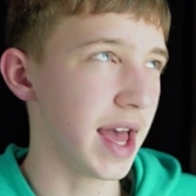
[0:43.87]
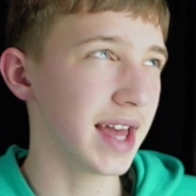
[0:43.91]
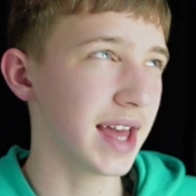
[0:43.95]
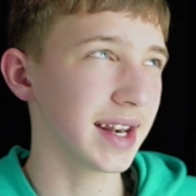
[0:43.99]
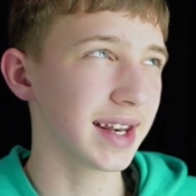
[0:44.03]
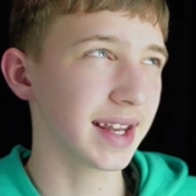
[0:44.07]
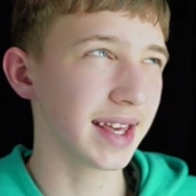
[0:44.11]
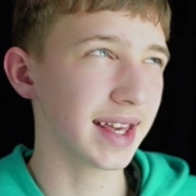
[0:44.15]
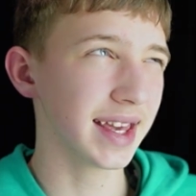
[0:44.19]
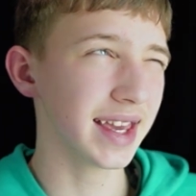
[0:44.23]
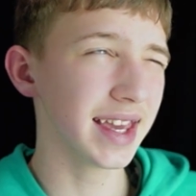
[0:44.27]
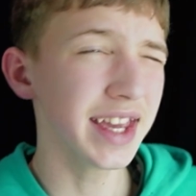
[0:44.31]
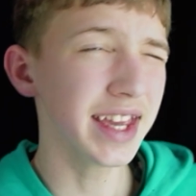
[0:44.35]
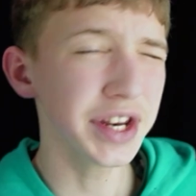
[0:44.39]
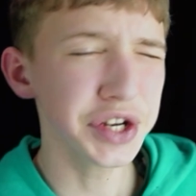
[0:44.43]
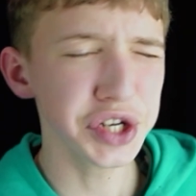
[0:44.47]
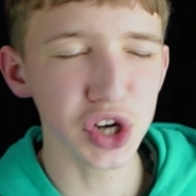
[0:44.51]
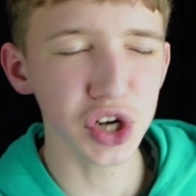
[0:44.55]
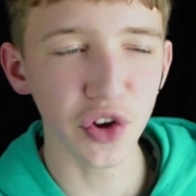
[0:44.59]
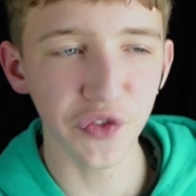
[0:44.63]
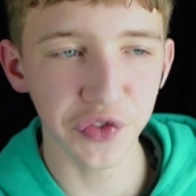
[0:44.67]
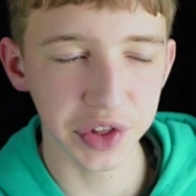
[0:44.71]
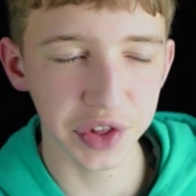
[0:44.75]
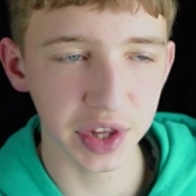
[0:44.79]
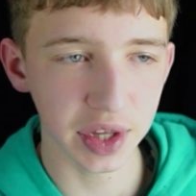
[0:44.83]
and
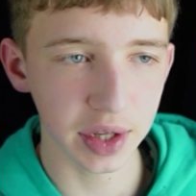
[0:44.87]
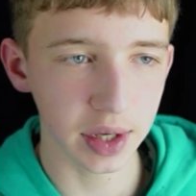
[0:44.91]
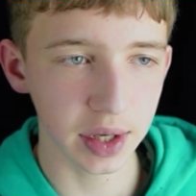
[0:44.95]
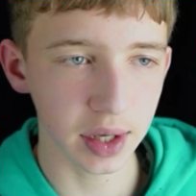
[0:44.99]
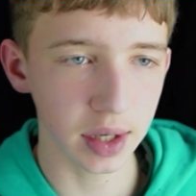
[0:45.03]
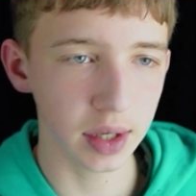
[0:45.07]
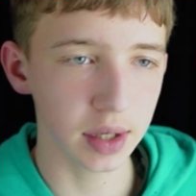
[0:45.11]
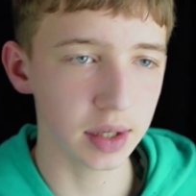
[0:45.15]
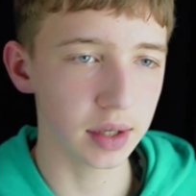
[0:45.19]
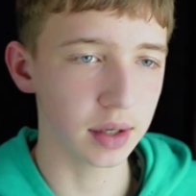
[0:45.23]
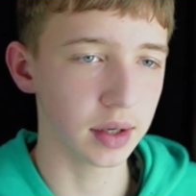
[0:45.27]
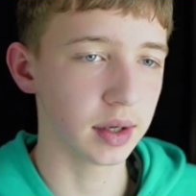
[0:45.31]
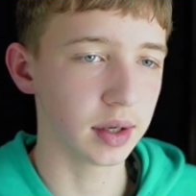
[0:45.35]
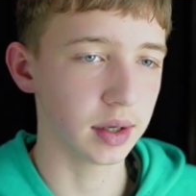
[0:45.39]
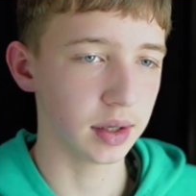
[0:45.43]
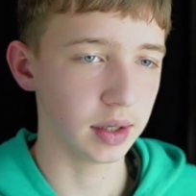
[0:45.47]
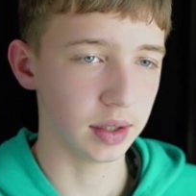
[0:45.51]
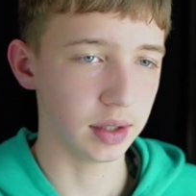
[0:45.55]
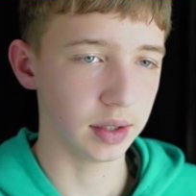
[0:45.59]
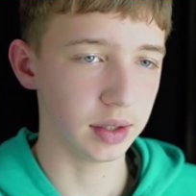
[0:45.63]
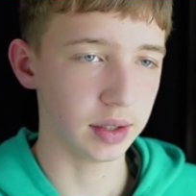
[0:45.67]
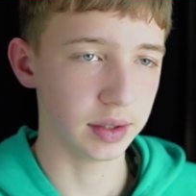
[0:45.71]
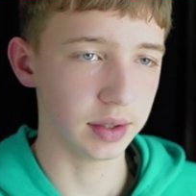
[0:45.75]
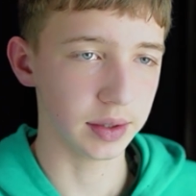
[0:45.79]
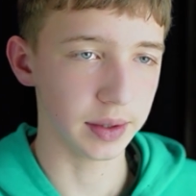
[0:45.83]
each of the
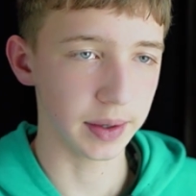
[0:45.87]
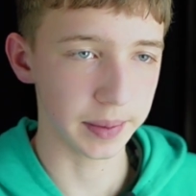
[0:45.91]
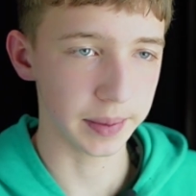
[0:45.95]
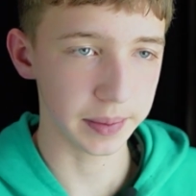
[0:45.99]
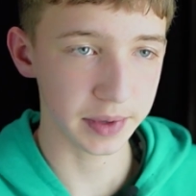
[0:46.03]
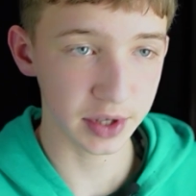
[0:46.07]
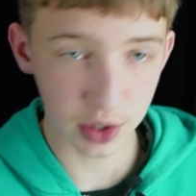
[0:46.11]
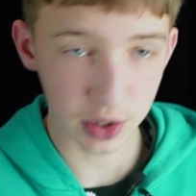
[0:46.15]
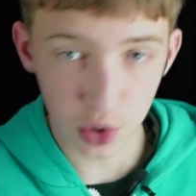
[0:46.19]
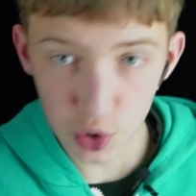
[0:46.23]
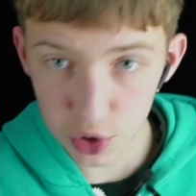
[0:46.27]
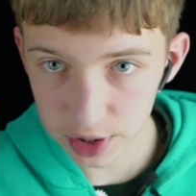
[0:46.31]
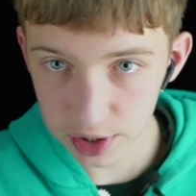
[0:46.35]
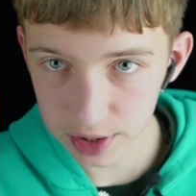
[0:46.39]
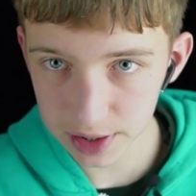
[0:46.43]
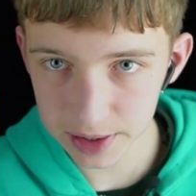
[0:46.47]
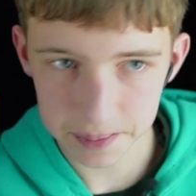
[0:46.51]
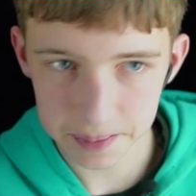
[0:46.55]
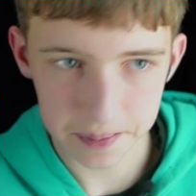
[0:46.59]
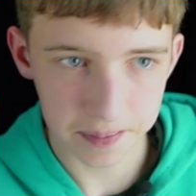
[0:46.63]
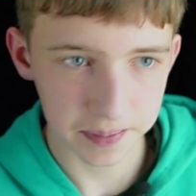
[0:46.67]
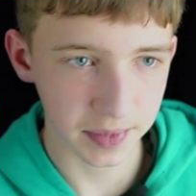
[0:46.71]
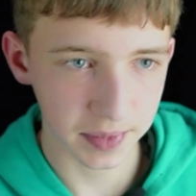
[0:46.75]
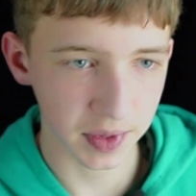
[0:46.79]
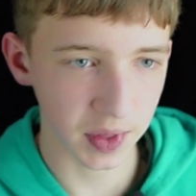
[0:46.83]

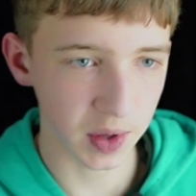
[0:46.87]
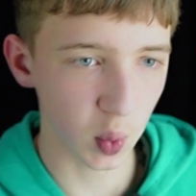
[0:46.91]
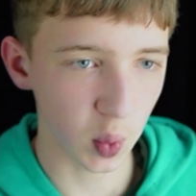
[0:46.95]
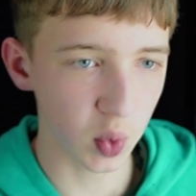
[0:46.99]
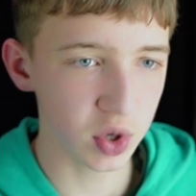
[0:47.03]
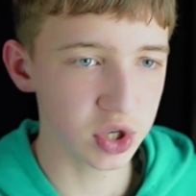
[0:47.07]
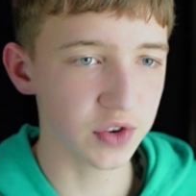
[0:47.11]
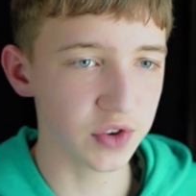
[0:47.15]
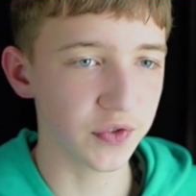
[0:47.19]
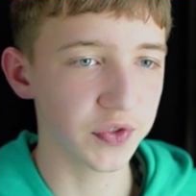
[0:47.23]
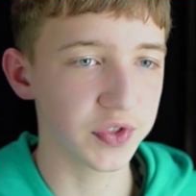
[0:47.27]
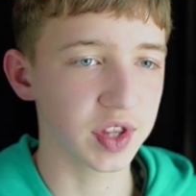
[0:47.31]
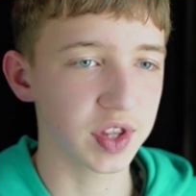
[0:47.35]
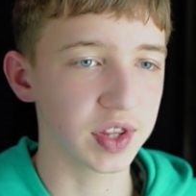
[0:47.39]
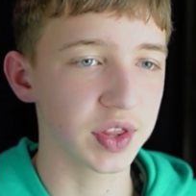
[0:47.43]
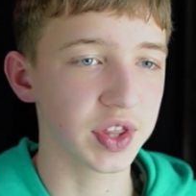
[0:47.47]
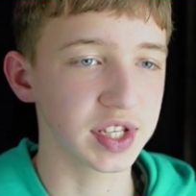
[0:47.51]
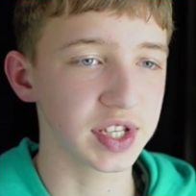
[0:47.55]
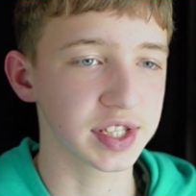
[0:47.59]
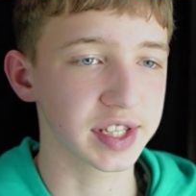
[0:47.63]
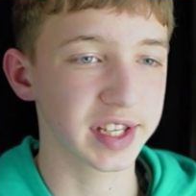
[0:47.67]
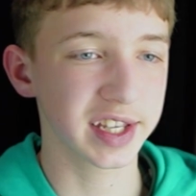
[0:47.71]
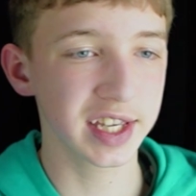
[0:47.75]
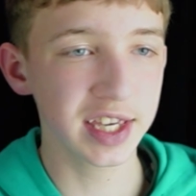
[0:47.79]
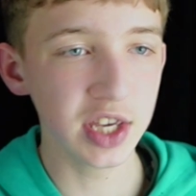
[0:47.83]
unit, which of
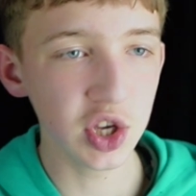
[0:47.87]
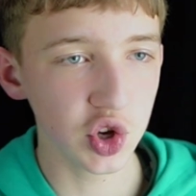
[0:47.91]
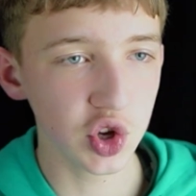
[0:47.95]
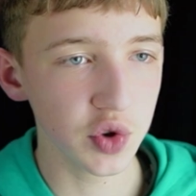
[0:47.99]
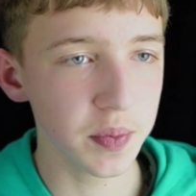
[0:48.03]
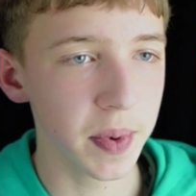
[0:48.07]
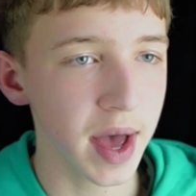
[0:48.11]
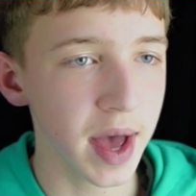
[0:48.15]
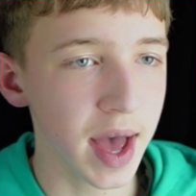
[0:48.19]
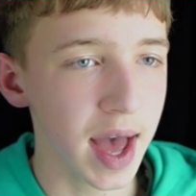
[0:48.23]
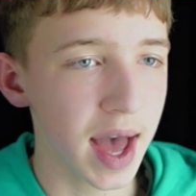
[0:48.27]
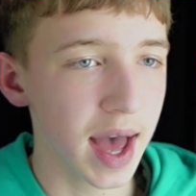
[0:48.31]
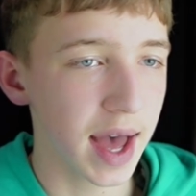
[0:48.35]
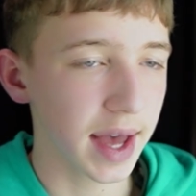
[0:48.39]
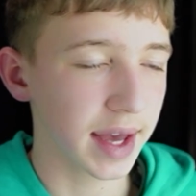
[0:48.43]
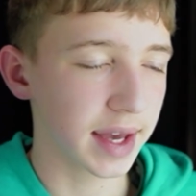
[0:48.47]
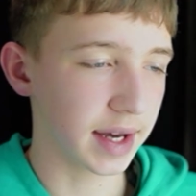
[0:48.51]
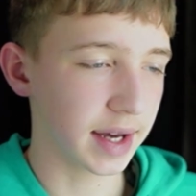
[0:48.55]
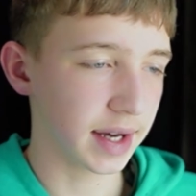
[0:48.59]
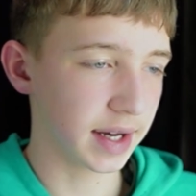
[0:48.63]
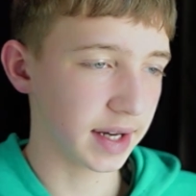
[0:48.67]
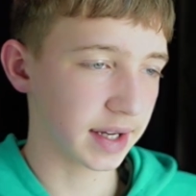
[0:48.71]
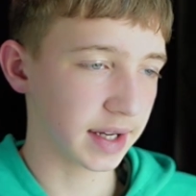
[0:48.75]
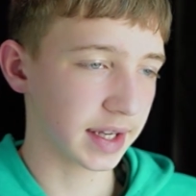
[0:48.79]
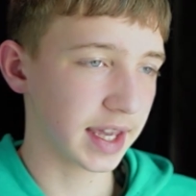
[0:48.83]
this cube,
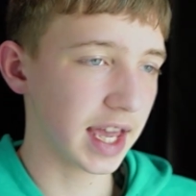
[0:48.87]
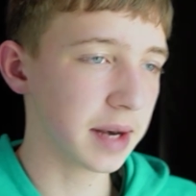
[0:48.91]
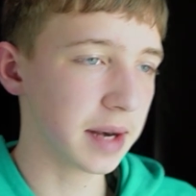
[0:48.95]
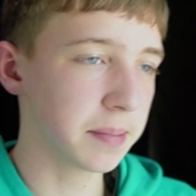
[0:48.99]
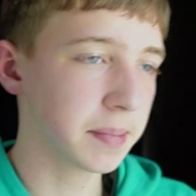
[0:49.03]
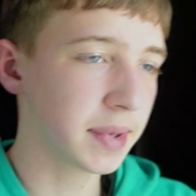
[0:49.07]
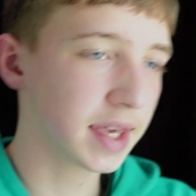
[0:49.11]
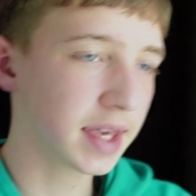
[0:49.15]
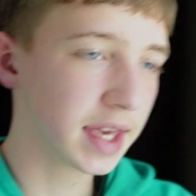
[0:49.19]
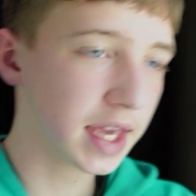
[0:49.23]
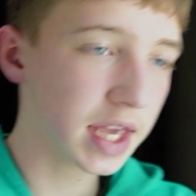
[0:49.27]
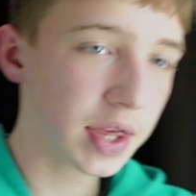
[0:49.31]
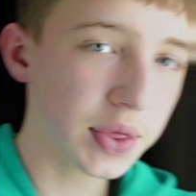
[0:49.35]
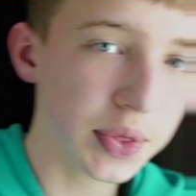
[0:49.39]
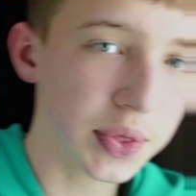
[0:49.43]
can